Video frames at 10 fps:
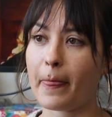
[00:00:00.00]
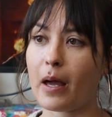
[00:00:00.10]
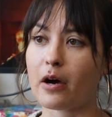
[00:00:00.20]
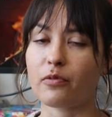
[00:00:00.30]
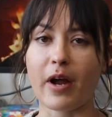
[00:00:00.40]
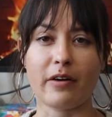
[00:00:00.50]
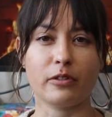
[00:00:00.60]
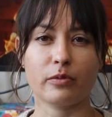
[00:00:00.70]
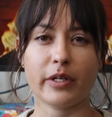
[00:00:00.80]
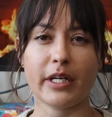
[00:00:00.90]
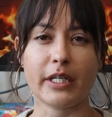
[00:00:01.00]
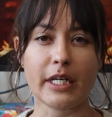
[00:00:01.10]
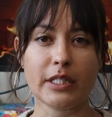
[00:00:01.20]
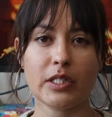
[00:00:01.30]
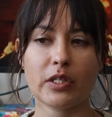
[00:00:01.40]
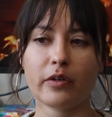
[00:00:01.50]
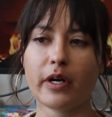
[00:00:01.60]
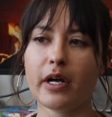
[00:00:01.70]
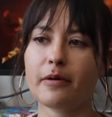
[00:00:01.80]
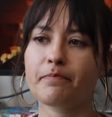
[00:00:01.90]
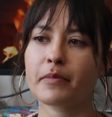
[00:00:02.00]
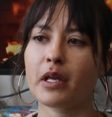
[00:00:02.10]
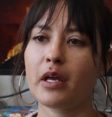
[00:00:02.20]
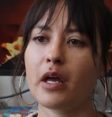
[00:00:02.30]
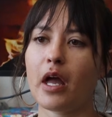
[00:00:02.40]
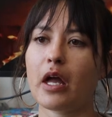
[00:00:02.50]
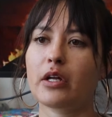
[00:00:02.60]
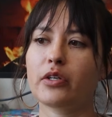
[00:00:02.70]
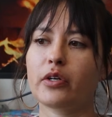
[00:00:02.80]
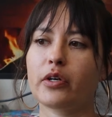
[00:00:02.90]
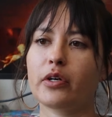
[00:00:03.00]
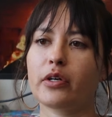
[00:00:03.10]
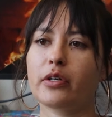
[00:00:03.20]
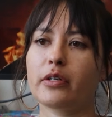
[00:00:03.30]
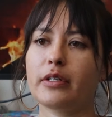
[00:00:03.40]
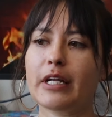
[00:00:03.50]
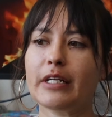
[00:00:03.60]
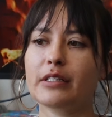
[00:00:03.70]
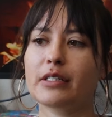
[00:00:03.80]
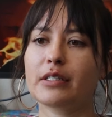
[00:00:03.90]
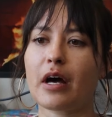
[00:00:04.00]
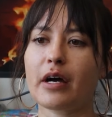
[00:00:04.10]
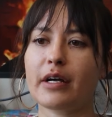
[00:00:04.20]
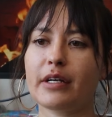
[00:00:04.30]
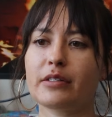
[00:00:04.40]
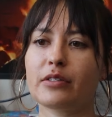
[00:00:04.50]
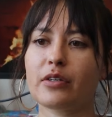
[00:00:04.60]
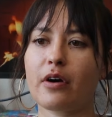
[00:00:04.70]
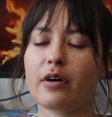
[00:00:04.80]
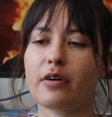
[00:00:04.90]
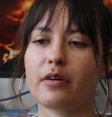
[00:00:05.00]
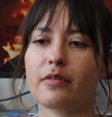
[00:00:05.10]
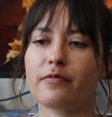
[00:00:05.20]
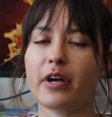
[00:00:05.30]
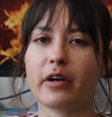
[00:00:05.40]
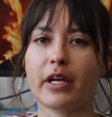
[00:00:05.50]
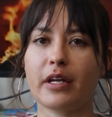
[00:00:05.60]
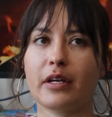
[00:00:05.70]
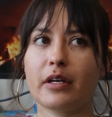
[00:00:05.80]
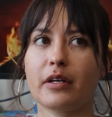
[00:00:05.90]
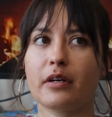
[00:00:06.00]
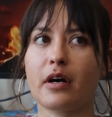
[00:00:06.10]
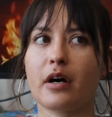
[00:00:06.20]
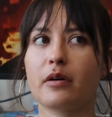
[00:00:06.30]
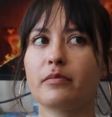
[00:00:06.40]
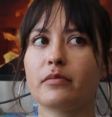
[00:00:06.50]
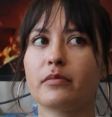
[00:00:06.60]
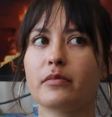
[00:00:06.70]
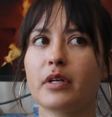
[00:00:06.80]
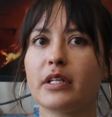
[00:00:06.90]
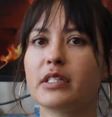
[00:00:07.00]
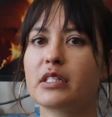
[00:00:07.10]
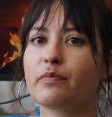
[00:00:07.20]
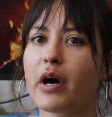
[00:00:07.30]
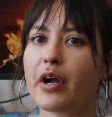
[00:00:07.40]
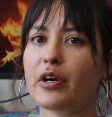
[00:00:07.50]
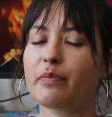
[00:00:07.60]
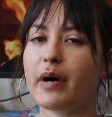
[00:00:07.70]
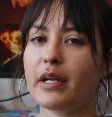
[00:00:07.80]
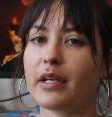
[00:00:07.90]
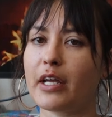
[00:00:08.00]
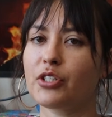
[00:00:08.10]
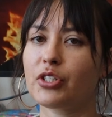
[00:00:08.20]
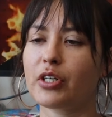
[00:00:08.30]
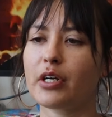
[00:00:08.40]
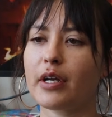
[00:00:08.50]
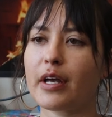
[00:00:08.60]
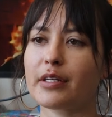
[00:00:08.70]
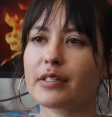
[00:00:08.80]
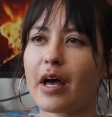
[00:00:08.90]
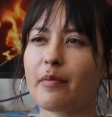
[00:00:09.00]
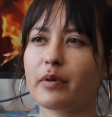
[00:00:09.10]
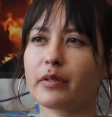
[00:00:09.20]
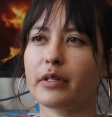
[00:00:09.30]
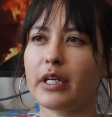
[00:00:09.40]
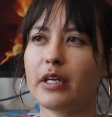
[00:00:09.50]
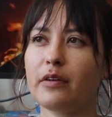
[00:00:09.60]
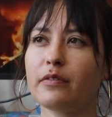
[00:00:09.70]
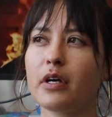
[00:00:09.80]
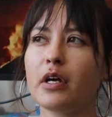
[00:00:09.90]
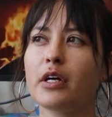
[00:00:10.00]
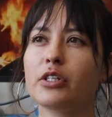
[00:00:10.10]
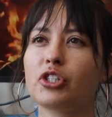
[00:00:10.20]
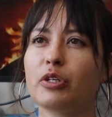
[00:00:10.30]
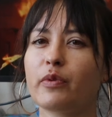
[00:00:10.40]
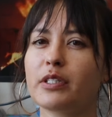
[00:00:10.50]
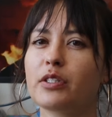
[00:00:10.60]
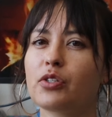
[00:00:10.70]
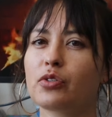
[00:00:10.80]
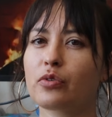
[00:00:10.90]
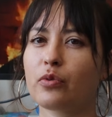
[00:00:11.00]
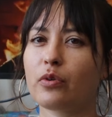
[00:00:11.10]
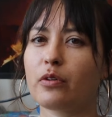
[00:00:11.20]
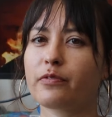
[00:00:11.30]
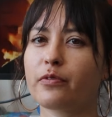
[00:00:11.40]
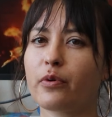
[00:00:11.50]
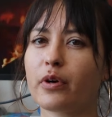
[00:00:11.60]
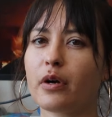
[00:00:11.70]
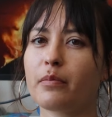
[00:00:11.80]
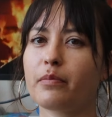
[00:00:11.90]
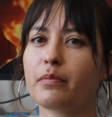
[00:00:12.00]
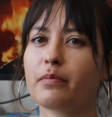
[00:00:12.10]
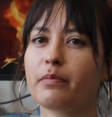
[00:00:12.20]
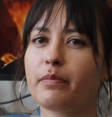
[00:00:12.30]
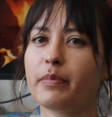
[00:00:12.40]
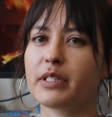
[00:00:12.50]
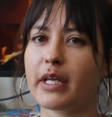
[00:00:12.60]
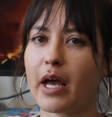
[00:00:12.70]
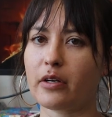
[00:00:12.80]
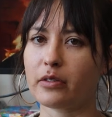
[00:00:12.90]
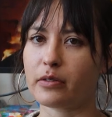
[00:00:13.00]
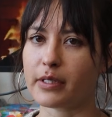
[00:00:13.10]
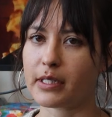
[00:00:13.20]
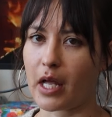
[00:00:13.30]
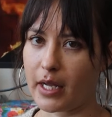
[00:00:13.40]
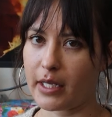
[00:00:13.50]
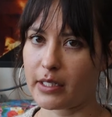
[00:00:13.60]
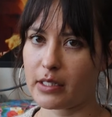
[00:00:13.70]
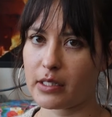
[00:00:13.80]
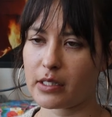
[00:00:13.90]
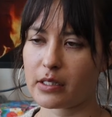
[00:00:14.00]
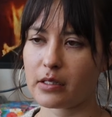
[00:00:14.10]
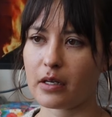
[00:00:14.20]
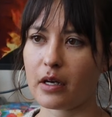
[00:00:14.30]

Ravelry and Instagram, and her knitting designs are very inspired by nature, as I believe she went to school for botanical science.